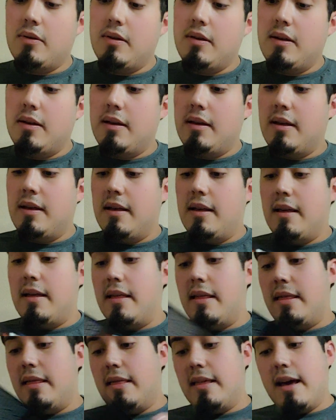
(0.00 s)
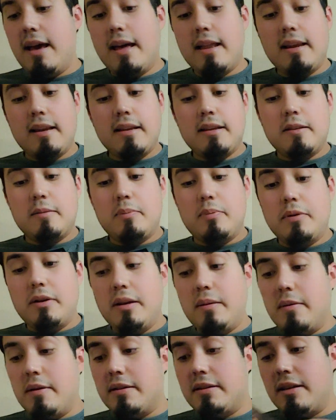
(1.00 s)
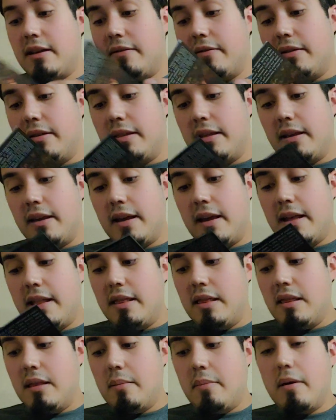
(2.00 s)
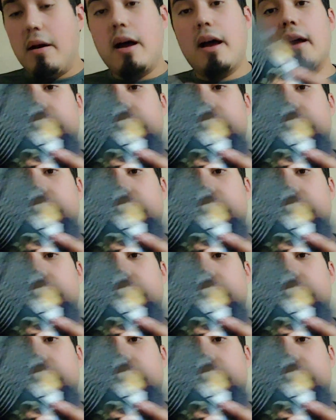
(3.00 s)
that is pretty much everything in the box.